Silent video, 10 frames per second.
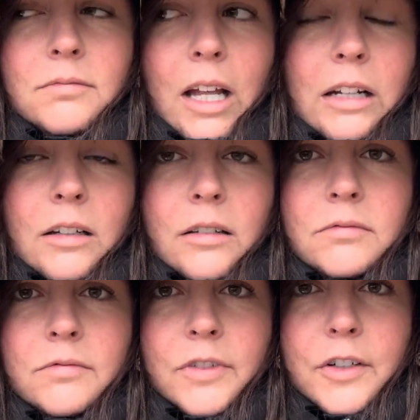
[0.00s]
I don't know,
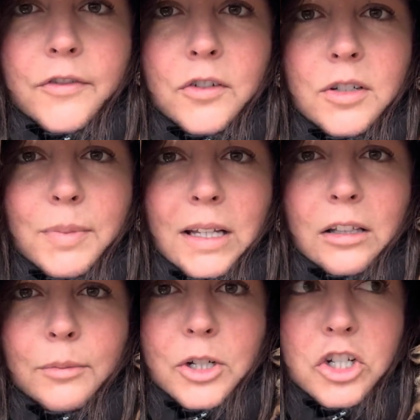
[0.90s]
for food to be a
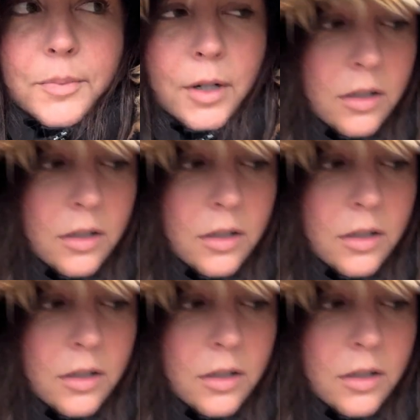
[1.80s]
little bit cheaper.